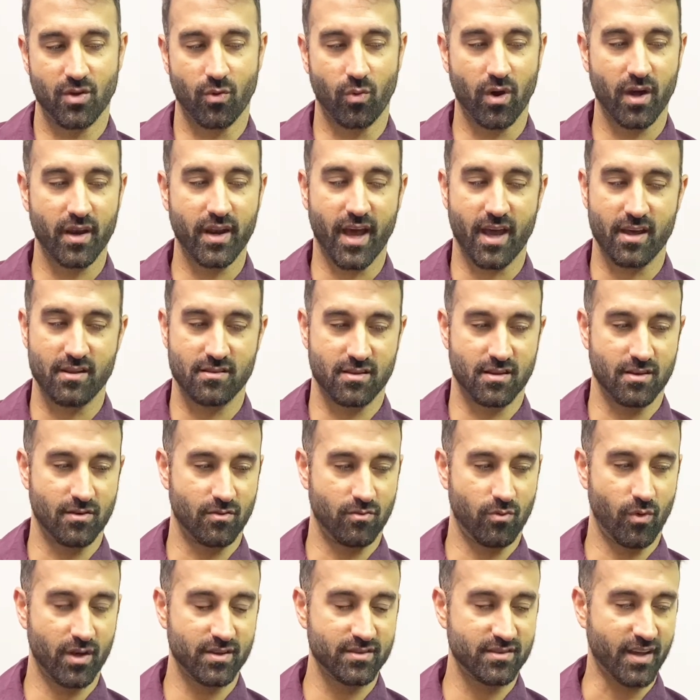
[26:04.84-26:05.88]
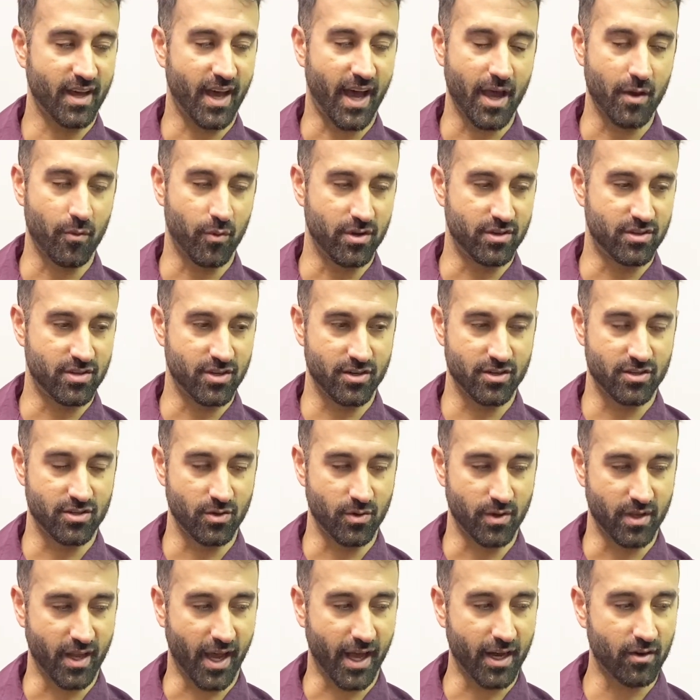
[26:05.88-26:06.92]
ones that I would turn
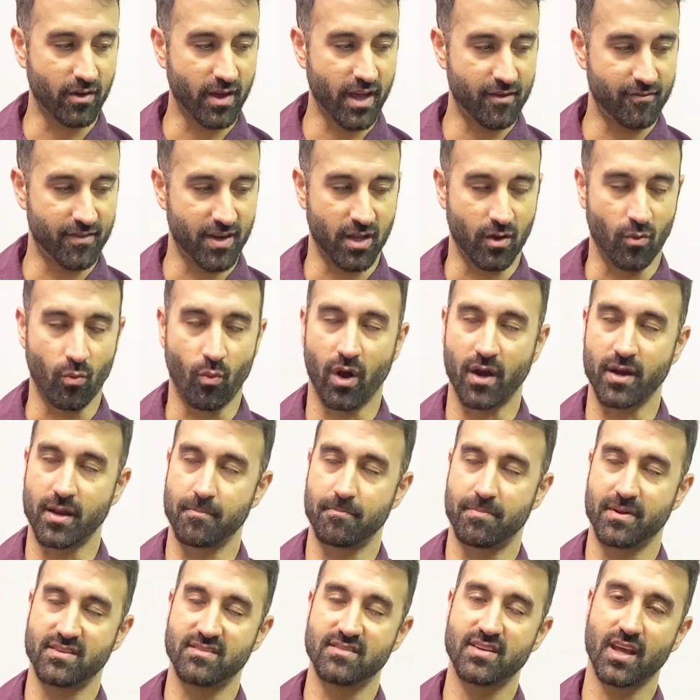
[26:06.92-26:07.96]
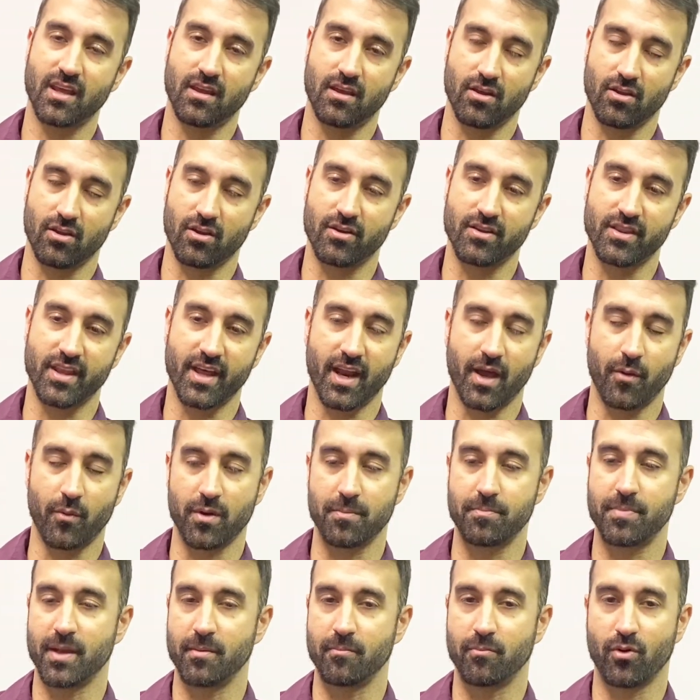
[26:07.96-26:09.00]
to, and I don't have any one in particular that I
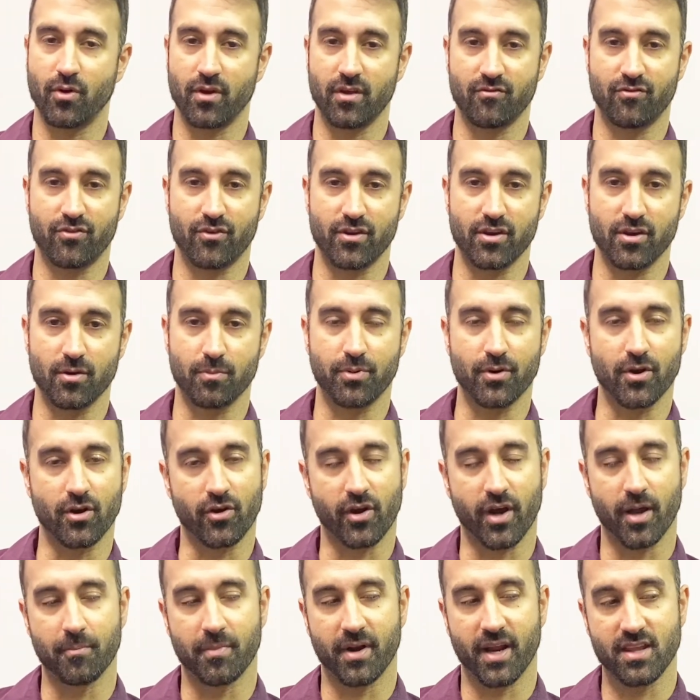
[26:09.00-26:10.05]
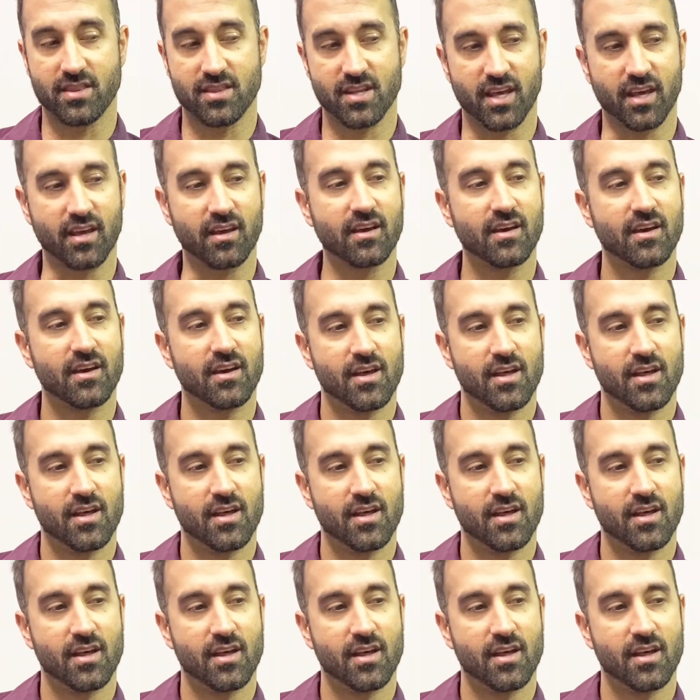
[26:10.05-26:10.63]
would pinpoint for your program, but I think